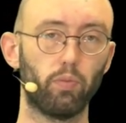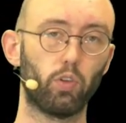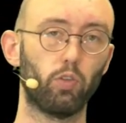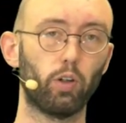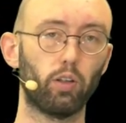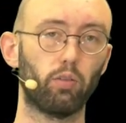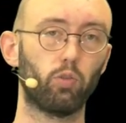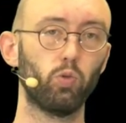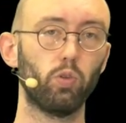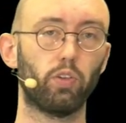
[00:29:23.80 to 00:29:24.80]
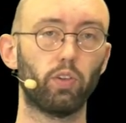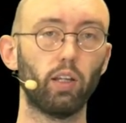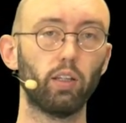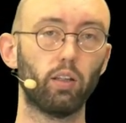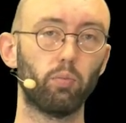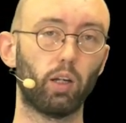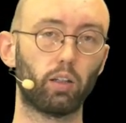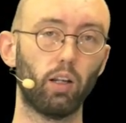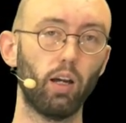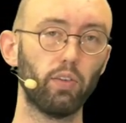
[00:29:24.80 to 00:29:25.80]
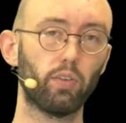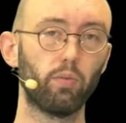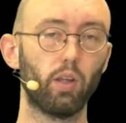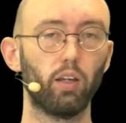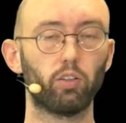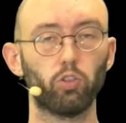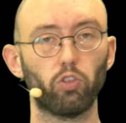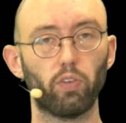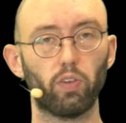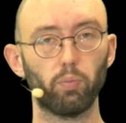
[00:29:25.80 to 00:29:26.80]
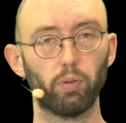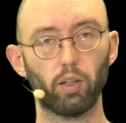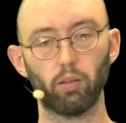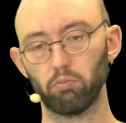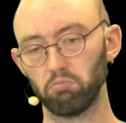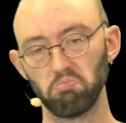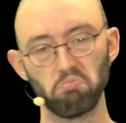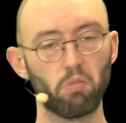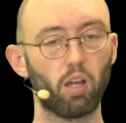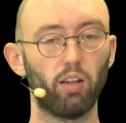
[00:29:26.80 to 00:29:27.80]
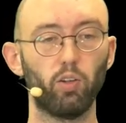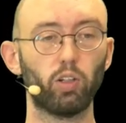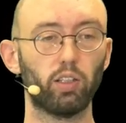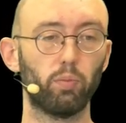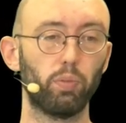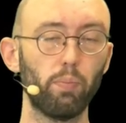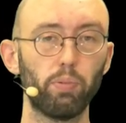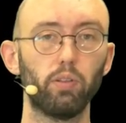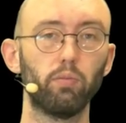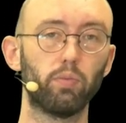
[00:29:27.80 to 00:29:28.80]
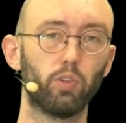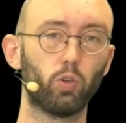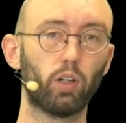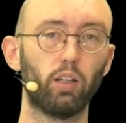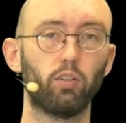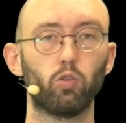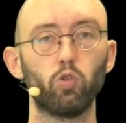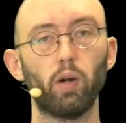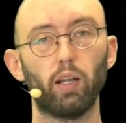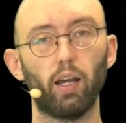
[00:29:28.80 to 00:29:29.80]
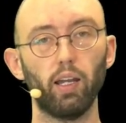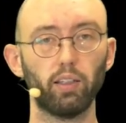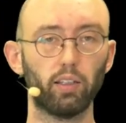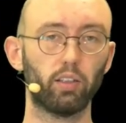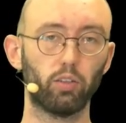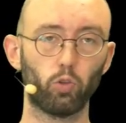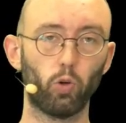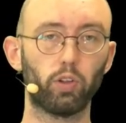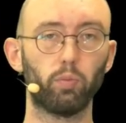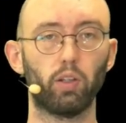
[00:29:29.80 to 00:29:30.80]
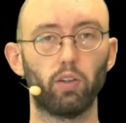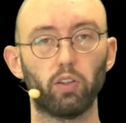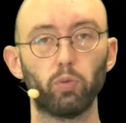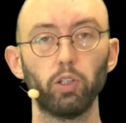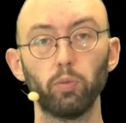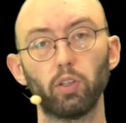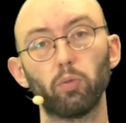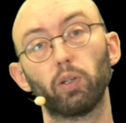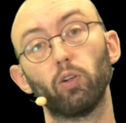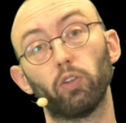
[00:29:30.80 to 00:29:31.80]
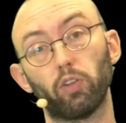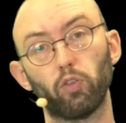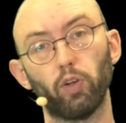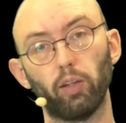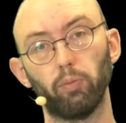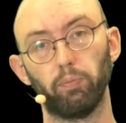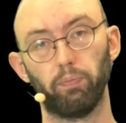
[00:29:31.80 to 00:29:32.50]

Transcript: So if I do a study in my class, I could just simply look at the people, look at whom I like, and enroll them in the experiments because it's fun.